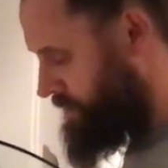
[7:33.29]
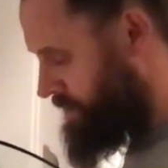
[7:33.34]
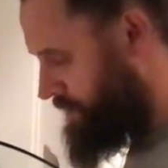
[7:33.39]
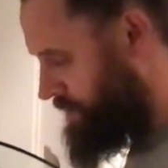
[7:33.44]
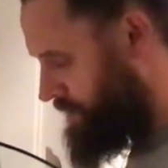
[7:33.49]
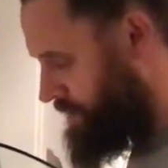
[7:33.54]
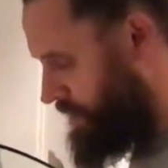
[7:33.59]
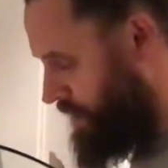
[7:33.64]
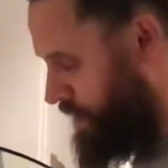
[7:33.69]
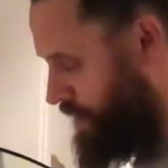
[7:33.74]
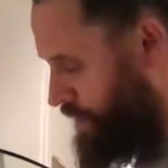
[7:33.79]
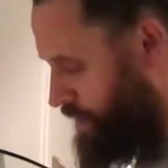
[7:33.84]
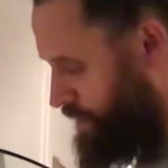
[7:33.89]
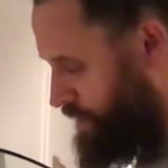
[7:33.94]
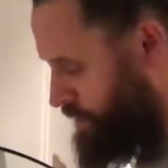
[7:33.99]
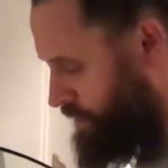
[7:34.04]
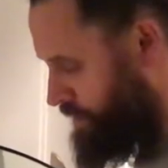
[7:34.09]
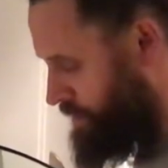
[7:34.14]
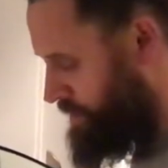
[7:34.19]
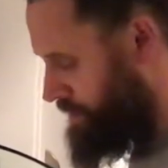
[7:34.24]
So
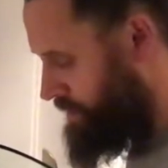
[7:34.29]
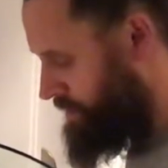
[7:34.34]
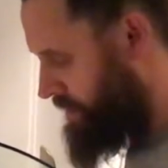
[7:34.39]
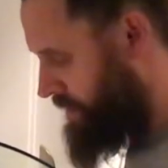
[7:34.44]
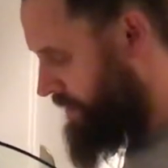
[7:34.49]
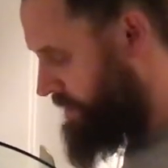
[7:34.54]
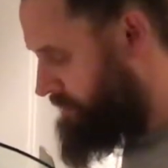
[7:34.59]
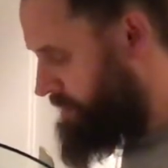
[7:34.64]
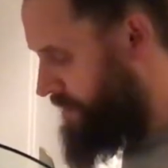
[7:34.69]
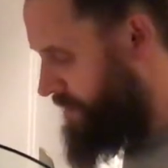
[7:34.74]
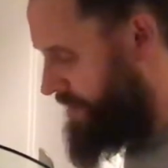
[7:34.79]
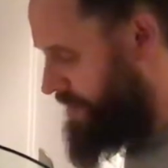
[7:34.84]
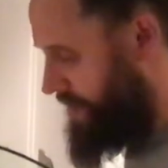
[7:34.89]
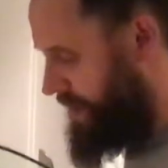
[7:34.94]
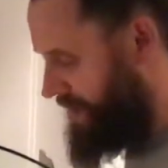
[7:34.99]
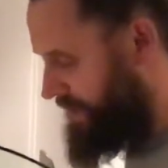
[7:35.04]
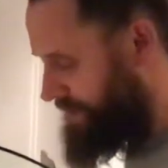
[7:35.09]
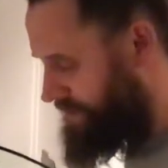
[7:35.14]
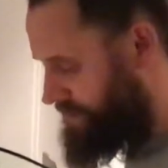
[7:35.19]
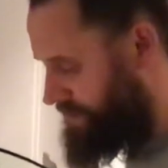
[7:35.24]
in my
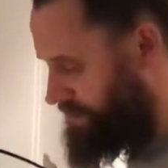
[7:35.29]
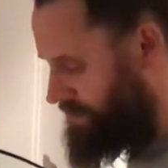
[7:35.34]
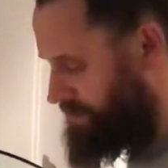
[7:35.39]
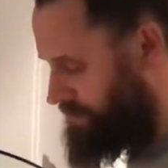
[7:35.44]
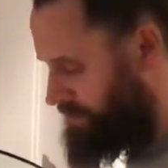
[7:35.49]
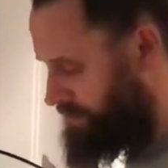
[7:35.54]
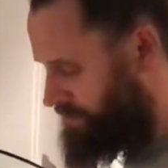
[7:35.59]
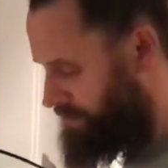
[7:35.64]
case,